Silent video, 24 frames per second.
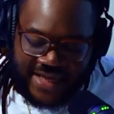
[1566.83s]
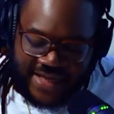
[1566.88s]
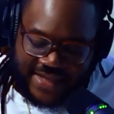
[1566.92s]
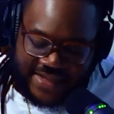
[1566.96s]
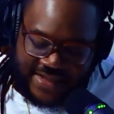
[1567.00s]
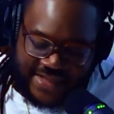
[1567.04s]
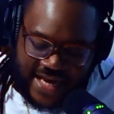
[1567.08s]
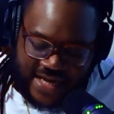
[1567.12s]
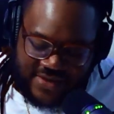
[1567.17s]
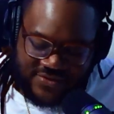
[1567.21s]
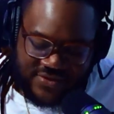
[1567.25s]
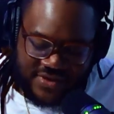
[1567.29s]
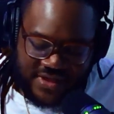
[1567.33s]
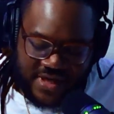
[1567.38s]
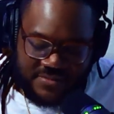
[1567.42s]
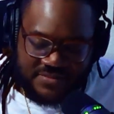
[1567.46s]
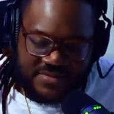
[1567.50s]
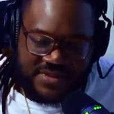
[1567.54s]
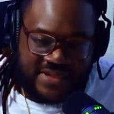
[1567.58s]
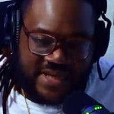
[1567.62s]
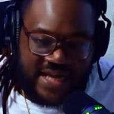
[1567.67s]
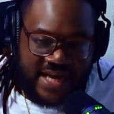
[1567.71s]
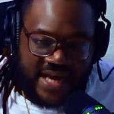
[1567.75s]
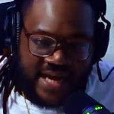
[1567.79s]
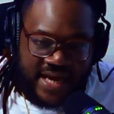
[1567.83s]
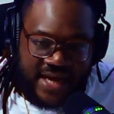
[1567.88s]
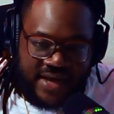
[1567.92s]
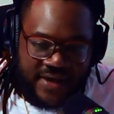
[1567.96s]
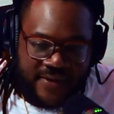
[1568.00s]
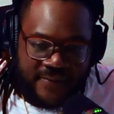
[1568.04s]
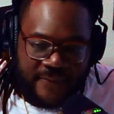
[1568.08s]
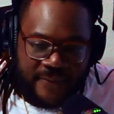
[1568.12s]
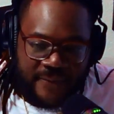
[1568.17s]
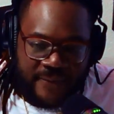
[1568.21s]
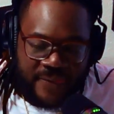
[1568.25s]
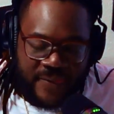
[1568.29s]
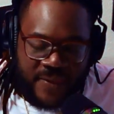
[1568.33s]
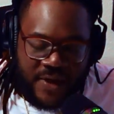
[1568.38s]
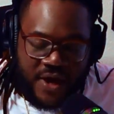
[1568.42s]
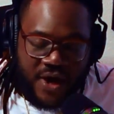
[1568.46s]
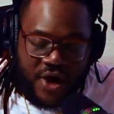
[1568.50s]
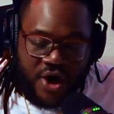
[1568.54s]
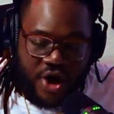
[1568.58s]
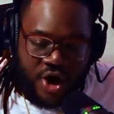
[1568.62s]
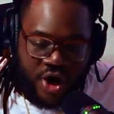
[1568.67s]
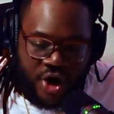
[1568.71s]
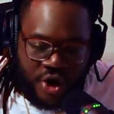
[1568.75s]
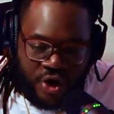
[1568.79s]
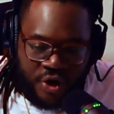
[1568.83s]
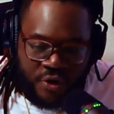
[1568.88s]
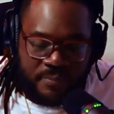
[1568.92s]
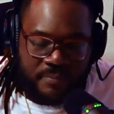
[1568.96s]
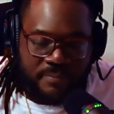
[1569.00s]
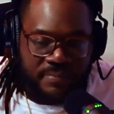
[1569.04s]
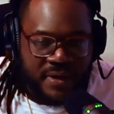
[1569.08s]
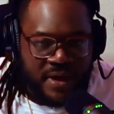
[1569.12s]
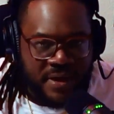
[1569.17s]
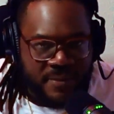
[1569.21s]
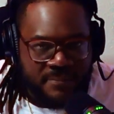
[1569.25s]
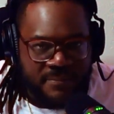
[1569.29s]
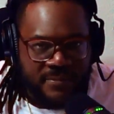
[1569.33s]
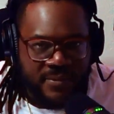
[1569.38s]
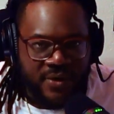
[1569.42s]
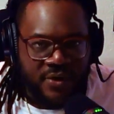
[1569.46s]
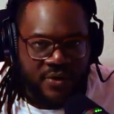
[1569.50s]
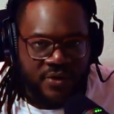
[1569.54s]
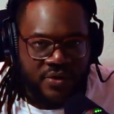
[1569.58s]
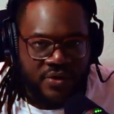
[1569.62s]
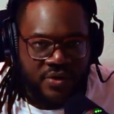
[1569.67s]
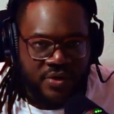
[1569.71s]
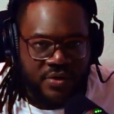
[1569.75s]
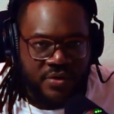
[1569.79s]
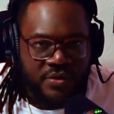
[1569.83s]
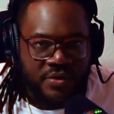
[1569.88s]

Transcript: that's what I'm saying. Hurt people.